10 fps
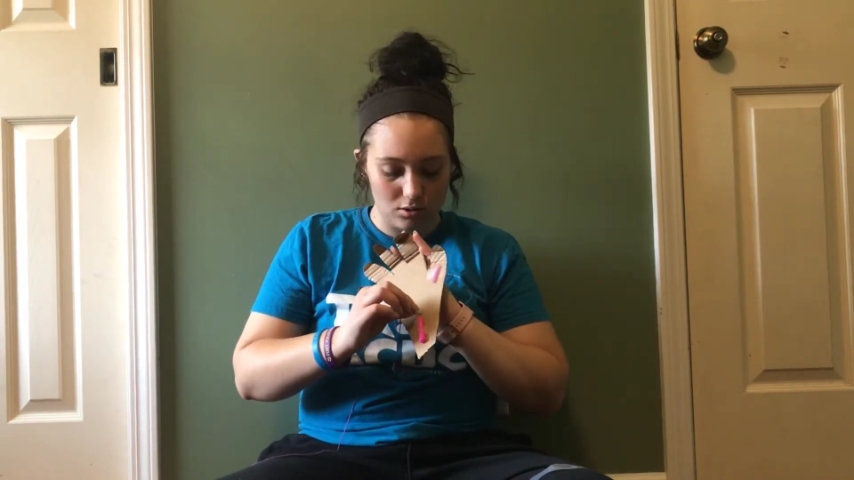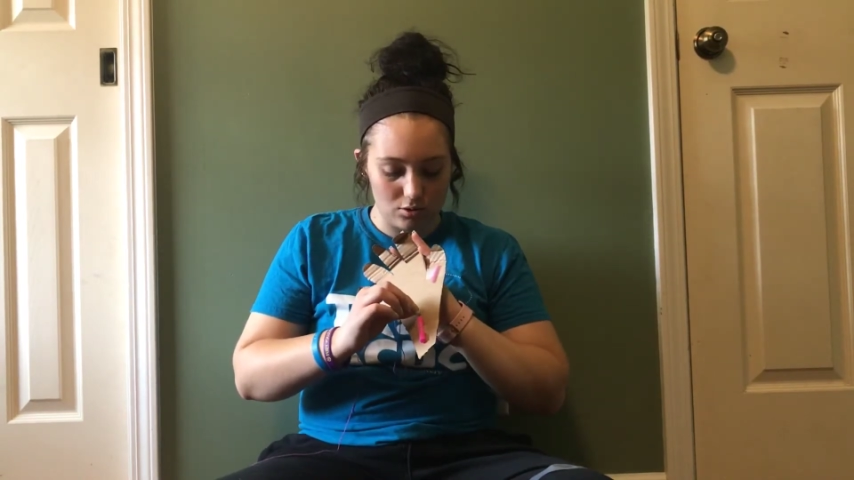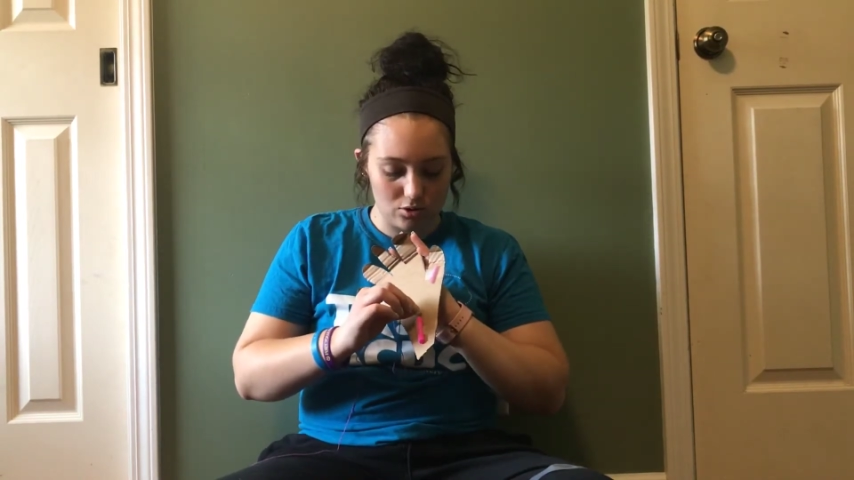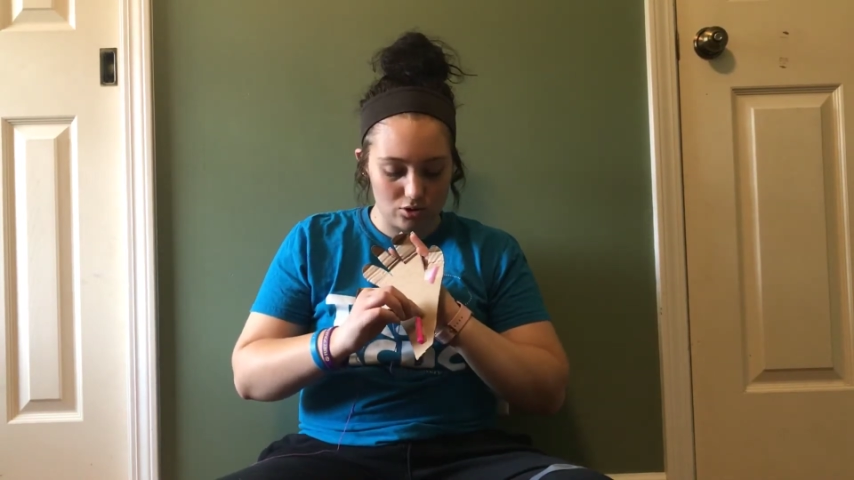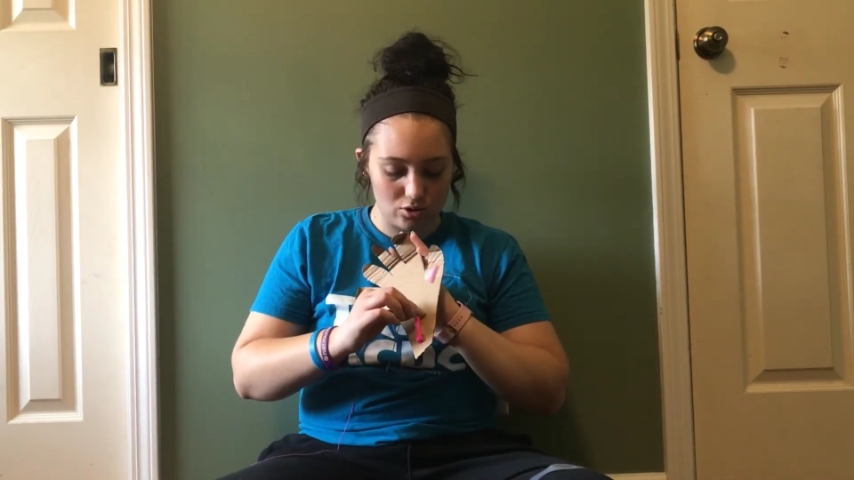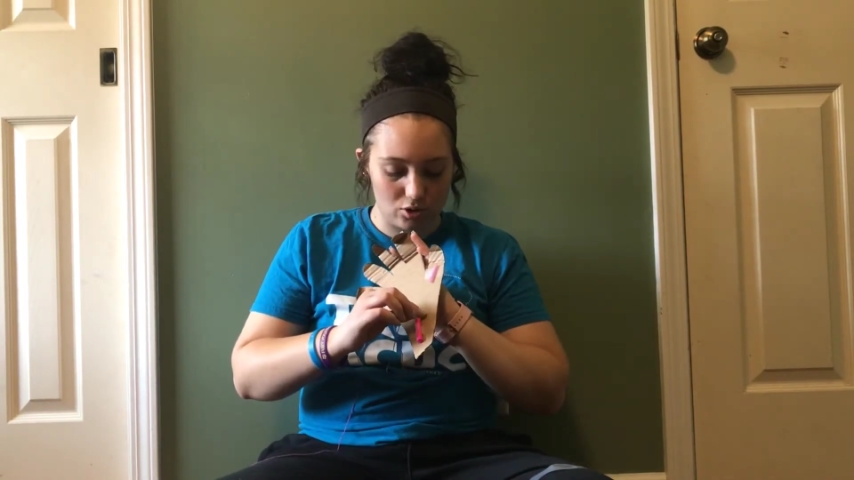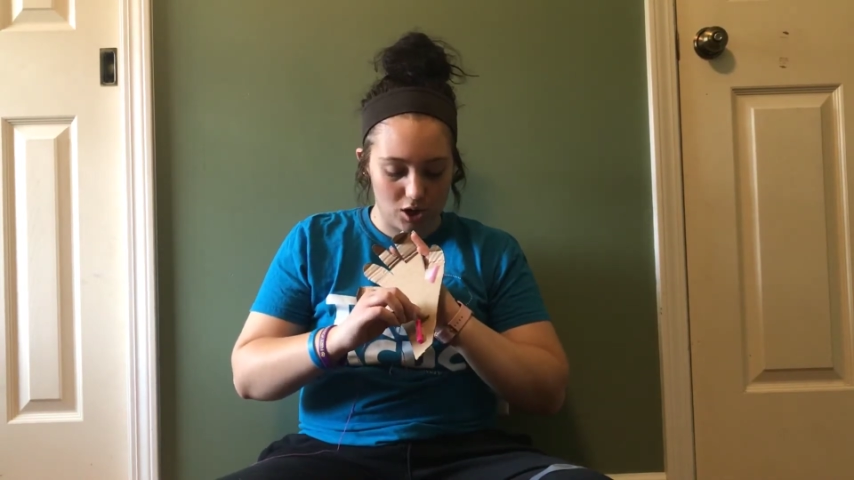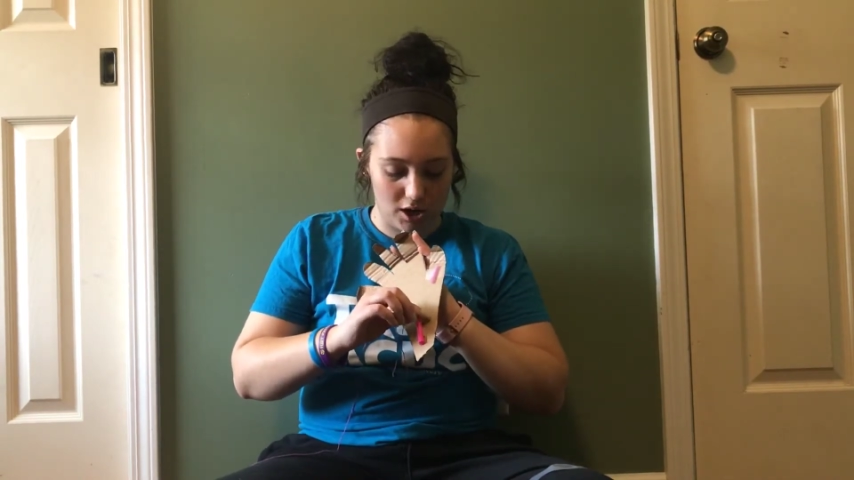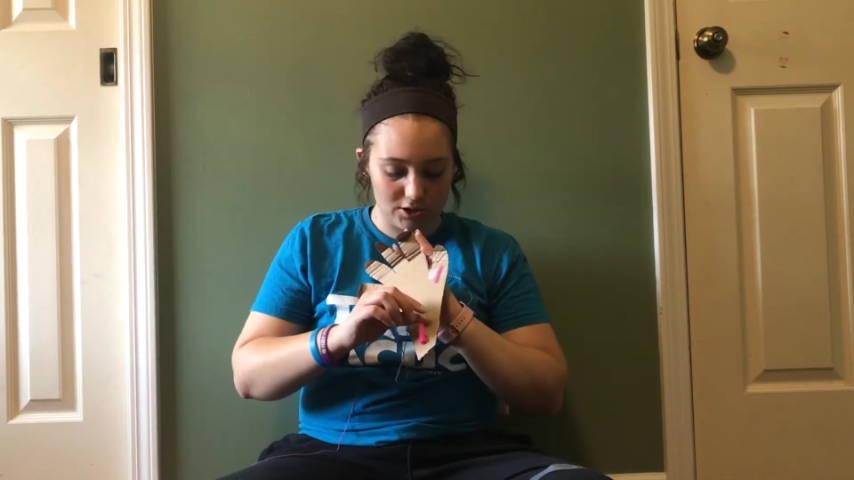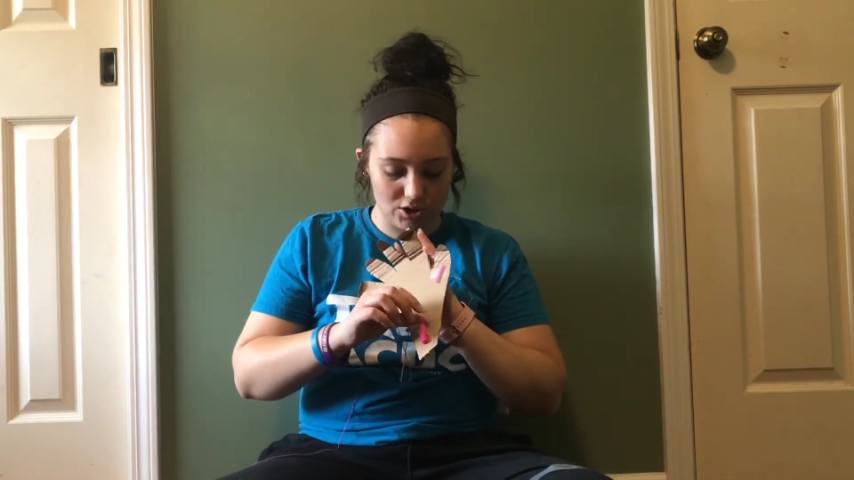
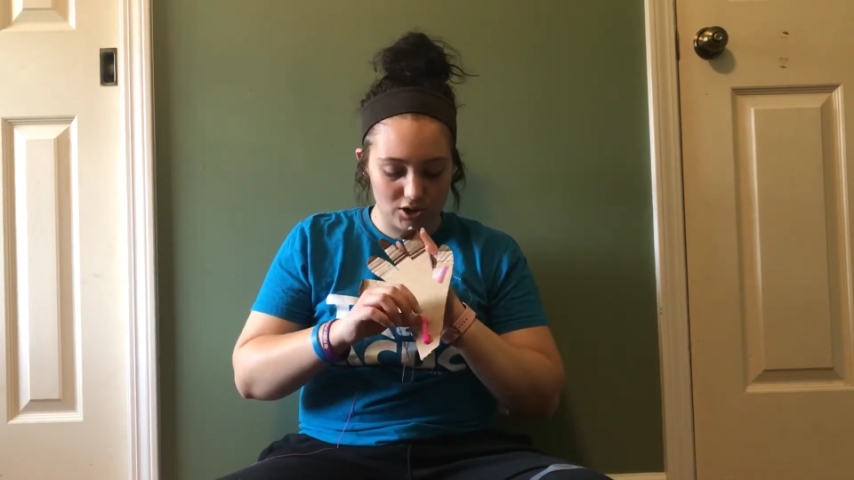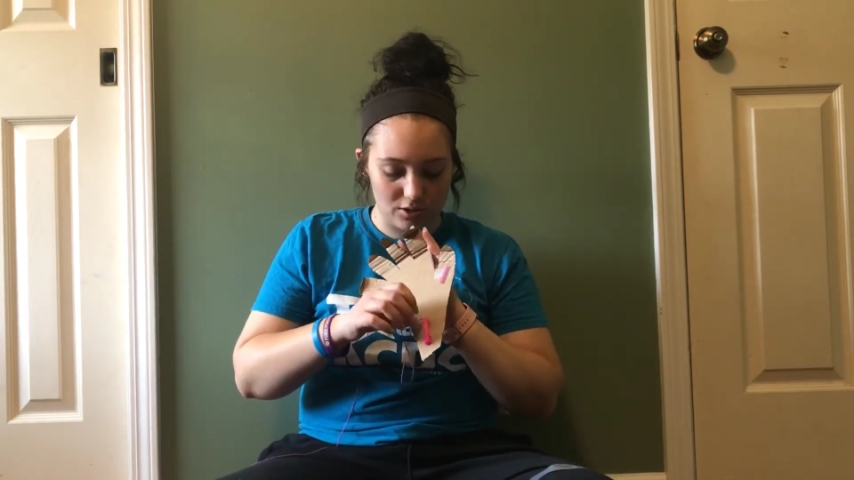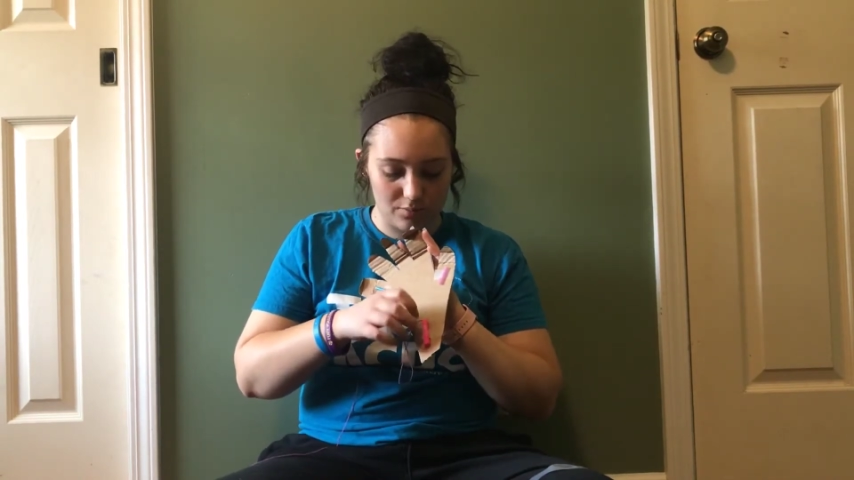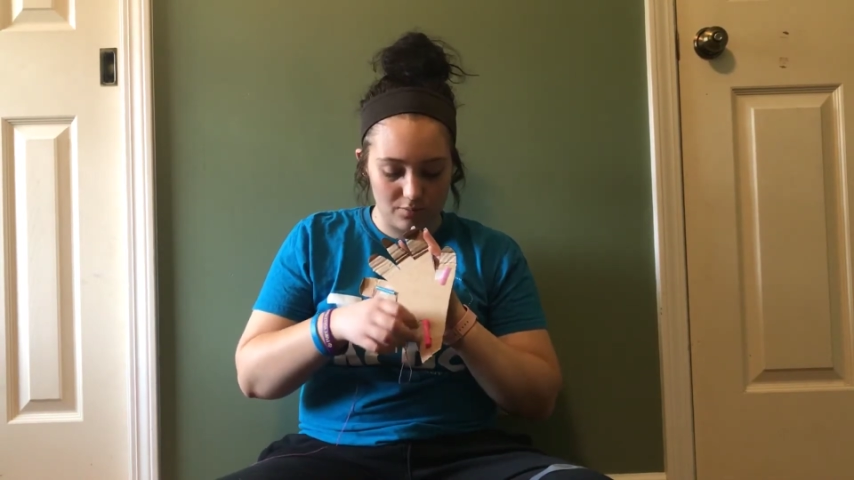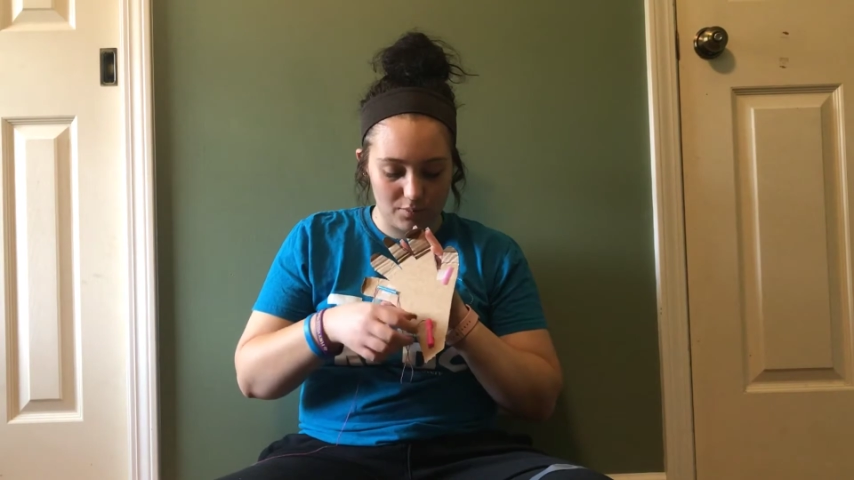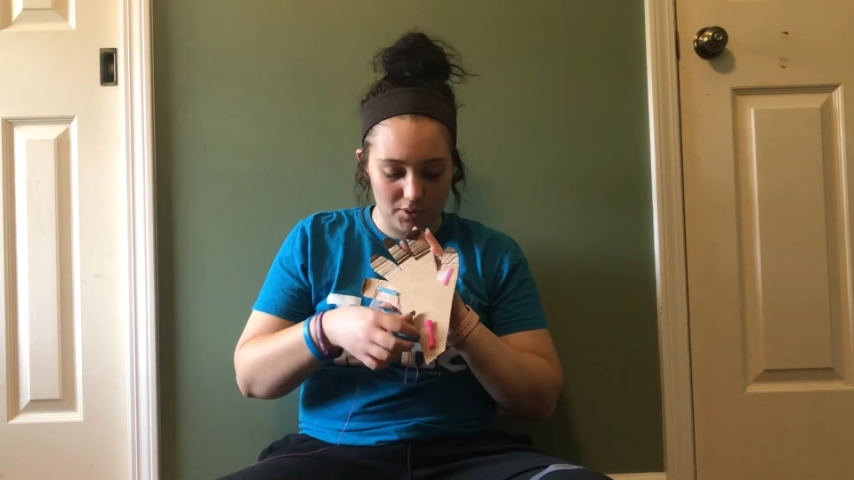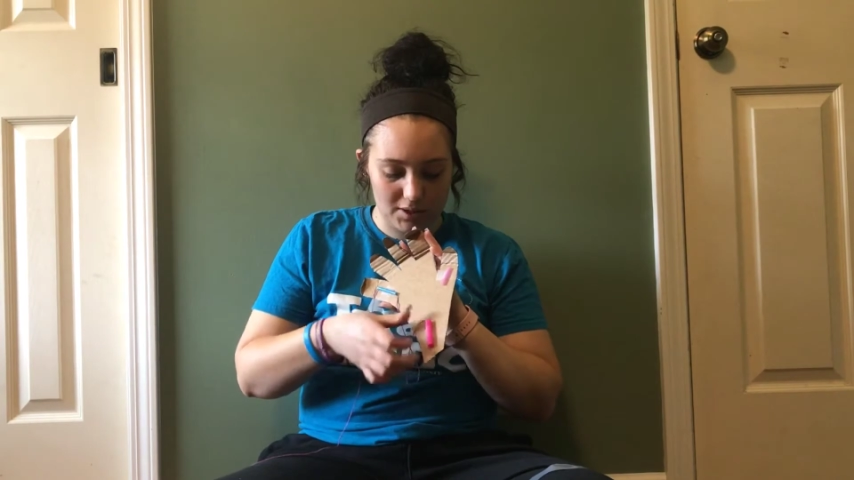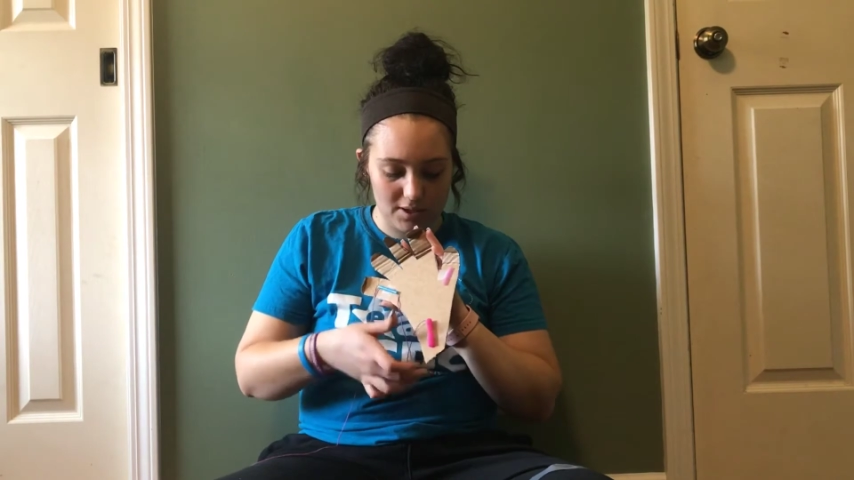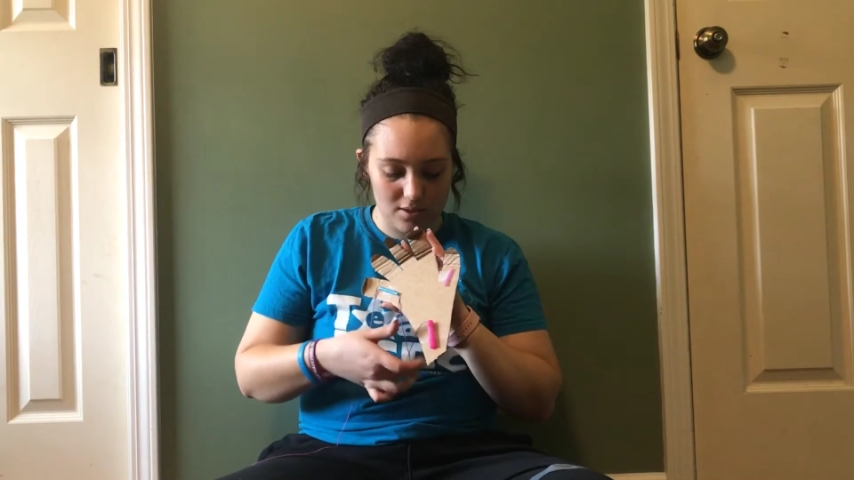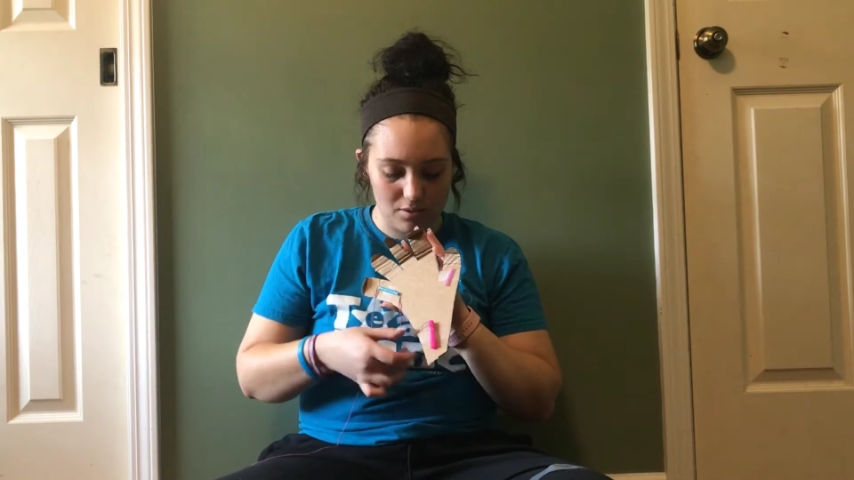straws, you're going to put it